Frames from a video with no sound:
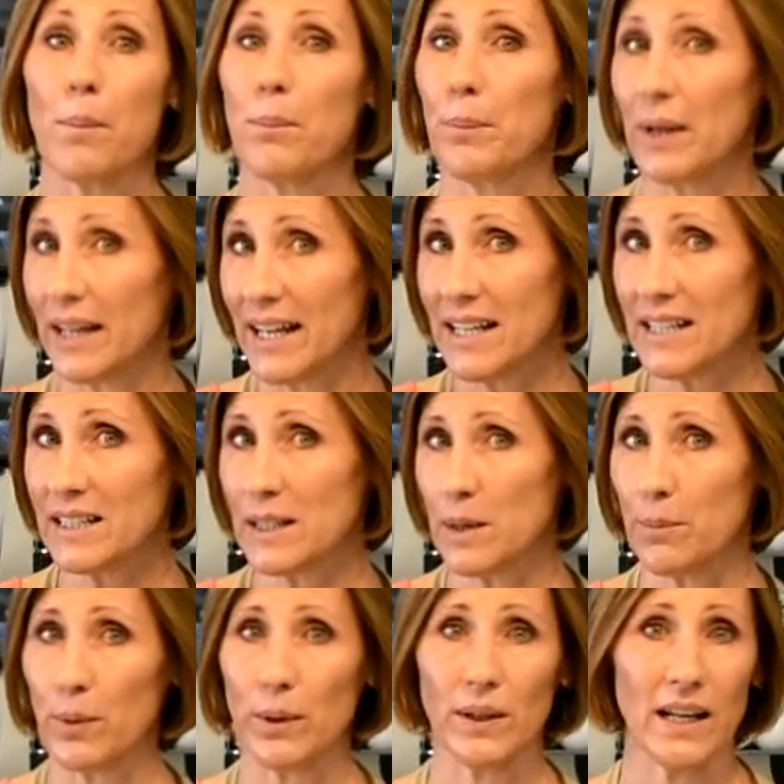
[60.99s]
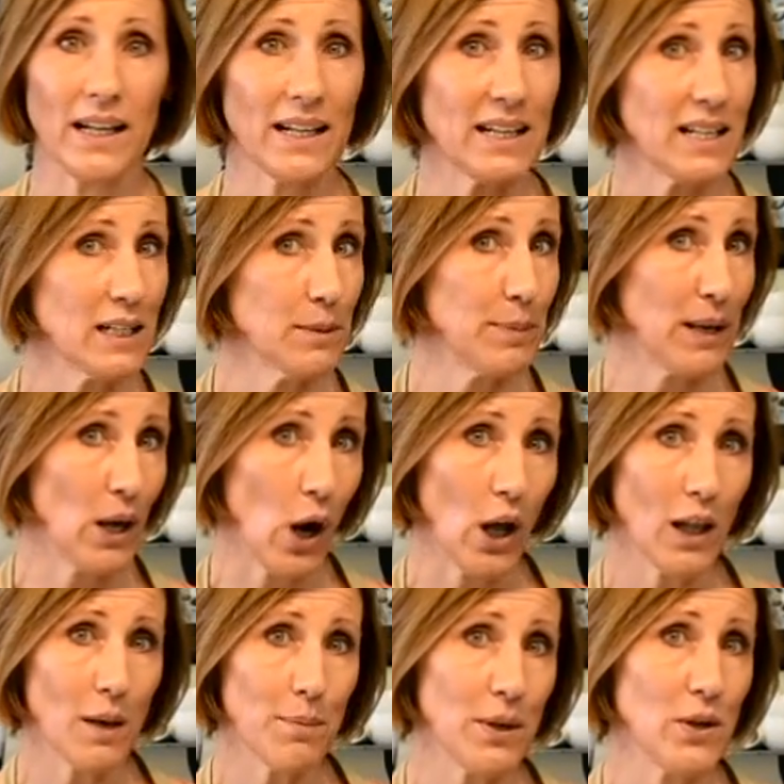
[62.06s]
Plain and simple, letting these be
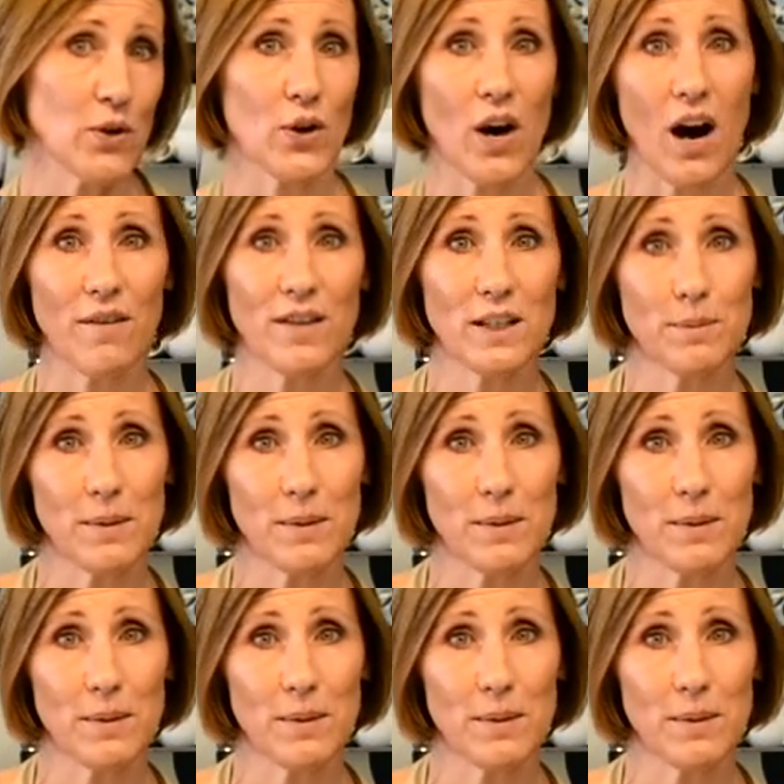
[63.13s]
all up in your coffee's